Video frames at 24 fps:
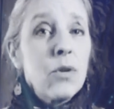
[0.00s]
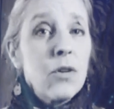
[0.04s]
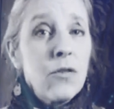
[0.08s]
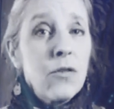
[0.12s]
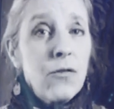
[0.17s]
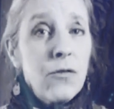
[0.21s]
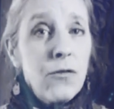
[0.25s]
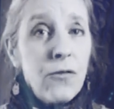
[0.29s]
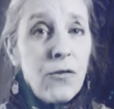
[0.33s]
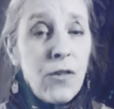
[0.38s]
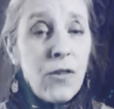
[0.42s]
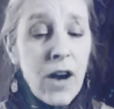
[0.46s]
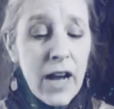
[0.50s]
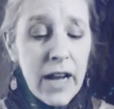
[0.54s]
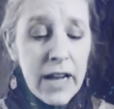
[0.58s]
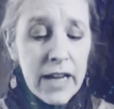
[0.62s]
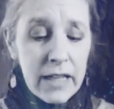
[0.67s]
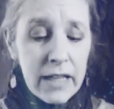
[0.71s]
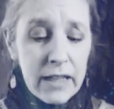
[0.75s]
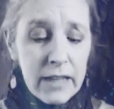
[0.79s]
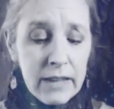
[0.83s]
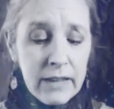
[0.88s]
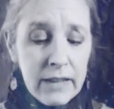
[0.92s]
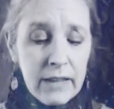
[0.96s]

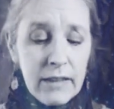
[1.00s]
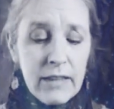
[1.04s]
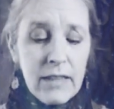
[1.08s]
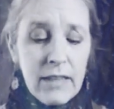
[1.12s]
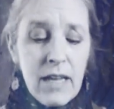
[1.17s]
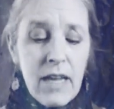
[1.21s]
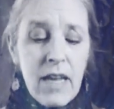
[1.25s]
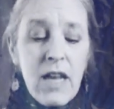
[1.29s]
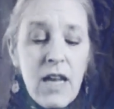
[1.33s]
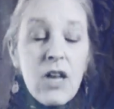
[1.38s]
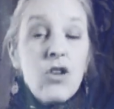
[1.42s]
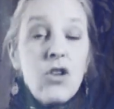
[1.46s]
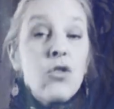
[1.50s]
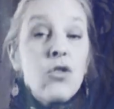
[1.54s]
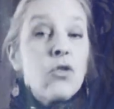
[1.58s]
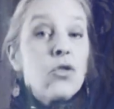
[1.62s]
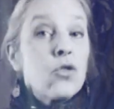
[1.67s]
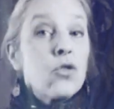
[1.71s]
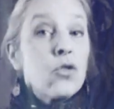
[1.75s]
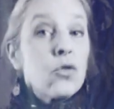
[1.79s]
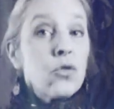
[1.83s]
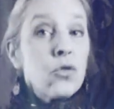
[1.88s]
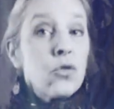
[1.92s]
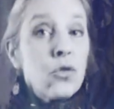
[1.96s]
provided you
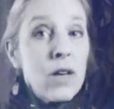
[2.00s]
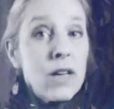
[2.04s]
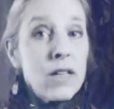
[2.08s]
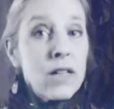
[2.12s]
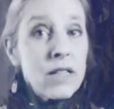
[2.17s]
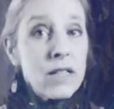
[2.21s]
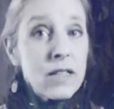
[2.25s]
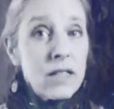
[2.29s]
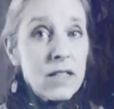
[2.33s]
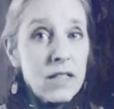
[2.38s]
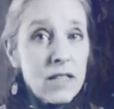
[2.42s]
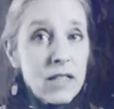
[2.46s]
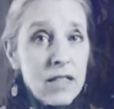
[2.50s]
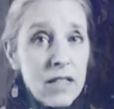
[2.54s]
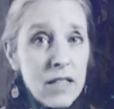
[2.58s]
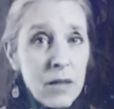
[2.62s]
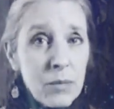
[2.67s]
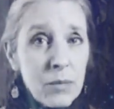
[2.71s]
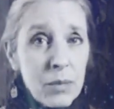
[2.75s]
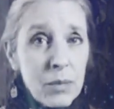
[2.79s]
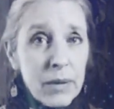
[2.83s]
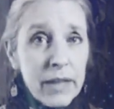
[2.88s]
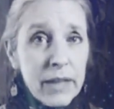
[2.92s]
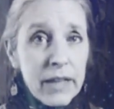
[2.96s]
trust
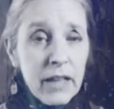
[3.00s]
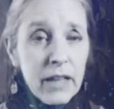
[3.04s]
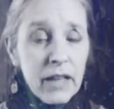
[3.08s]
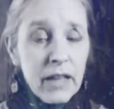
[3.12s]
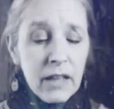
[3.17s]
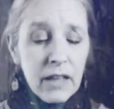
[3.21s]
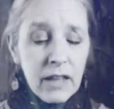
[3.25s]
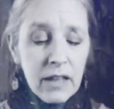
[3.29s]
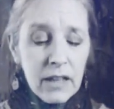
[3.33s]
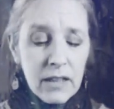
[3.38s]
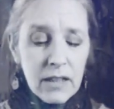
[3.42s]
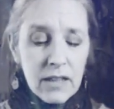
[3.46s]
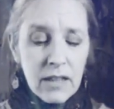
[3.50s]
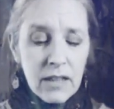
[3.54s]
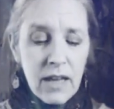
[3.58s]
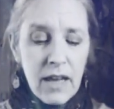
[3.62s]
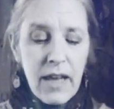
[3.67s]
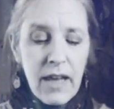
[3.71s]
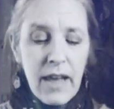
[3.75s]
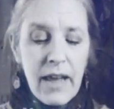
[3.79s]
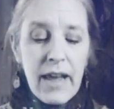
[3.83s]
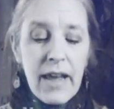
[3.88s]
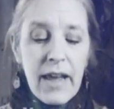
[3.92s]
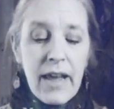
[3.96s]
deeply in it
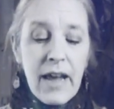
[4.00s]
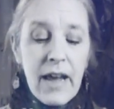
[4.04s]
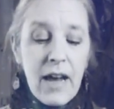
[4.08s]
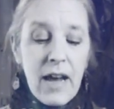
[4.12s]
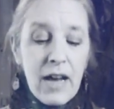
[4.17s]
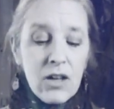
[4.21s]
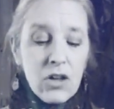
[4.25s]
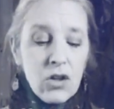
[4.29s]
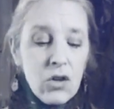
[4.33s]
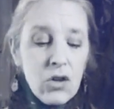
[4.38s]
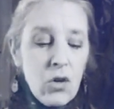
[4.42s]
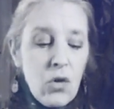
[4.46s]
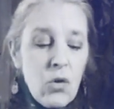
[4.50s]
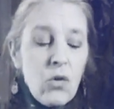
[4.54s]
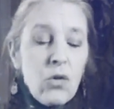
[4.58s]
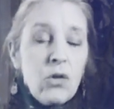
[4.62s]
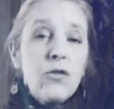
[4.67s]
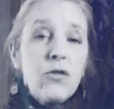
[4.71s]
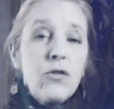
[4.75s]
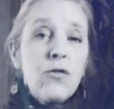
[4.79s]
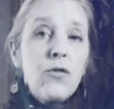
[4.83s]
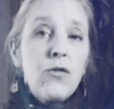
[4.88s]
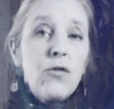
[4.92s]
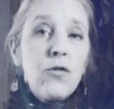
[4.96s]
and
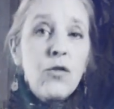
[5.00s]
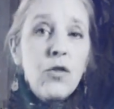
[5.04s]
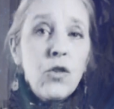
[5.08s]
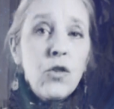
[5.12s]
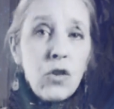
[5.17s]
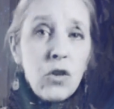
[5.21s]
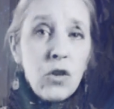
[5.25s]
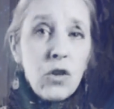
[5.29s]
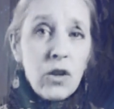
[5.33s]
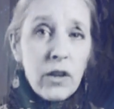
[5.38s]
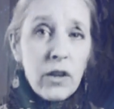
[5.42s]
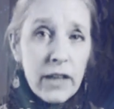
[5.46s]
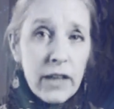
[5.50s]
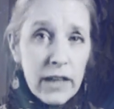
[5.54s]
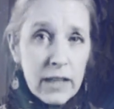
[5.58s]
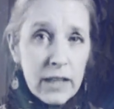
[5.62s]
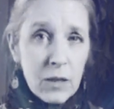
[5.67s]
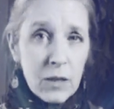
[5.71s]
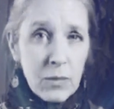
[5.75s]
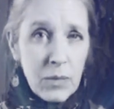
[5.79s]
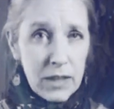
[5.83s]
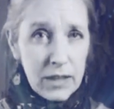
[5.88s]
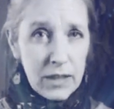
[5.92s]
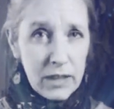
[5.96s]
hold full
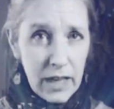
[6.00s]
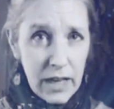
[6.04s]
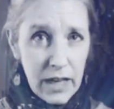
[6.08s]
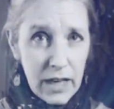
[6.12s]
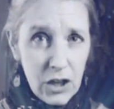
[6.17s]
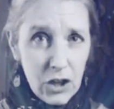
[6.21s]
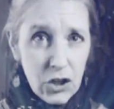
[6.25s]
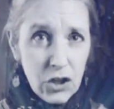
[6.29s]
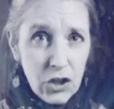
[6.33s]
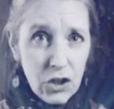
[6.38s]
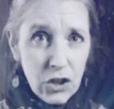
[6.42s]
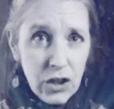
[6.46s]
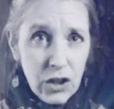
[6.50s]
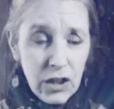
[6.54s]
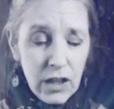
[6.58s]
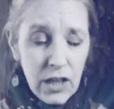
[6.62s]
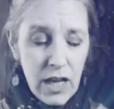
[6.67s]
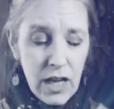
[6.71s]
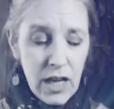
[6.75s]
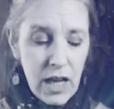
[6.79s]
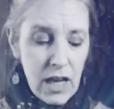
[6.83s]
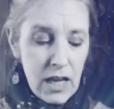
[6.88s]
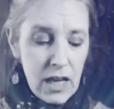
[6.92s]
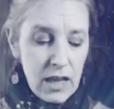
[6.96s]

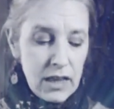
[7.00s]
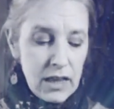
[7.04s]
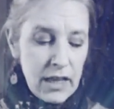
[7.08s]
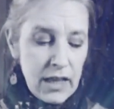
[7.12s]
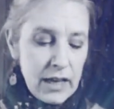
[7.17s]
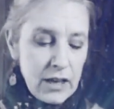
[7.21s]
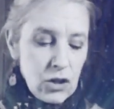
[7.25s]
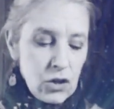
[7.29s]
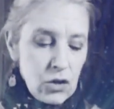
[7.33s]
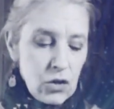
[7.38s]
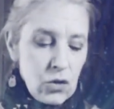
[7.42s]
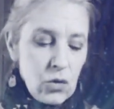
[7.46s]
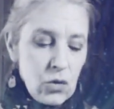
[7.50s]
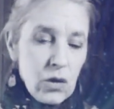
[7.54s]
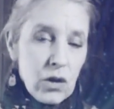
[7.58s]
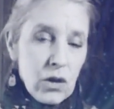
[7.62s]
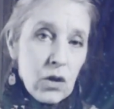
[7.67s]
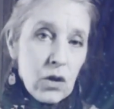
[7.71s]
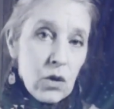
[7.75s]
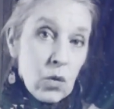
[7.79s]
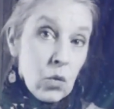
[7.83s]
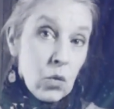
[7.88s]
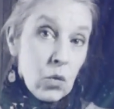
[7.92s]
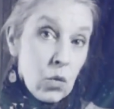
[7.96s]
expectation that
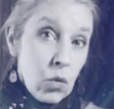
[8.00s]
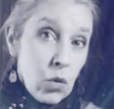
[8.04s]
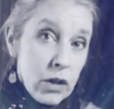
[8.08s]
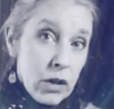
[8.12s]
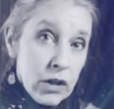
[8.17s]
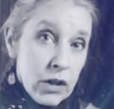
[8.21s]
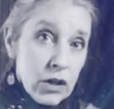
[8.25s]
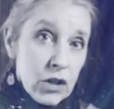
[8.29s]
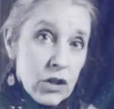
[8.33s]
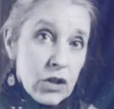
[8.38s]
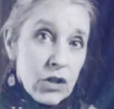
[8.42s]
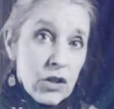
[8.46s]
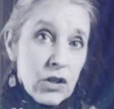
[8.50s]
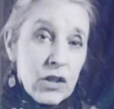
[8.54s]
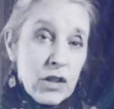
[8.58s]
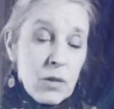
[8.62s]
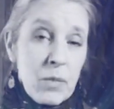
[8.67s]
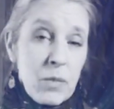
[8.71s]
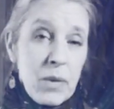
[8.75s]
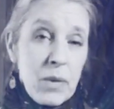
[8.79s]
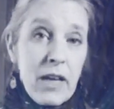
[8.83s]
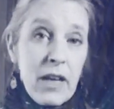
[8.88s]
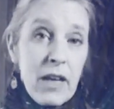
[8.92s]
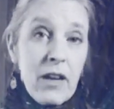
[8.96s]
your wish is
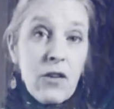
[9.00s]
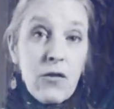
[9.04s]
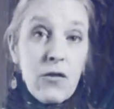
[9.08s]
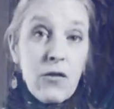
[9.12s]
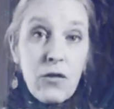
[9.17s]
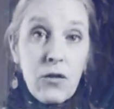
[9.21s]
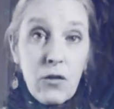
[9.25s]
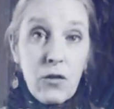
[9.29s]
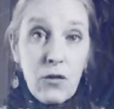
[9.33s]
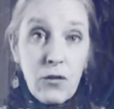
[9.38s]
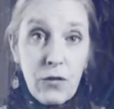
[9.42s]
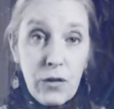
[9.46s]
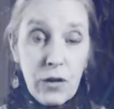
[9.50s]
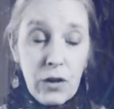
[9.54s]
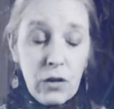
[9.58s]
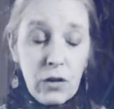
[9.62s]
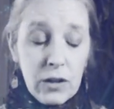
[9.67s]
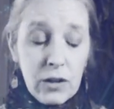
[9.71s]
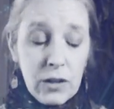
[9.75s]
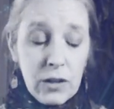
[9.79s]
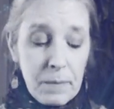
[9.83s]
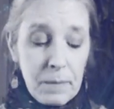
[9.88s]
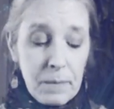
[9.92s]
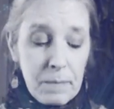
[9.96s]
being
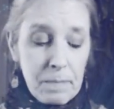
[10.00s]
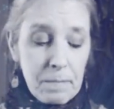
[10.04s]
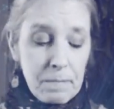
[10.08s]
fulfilled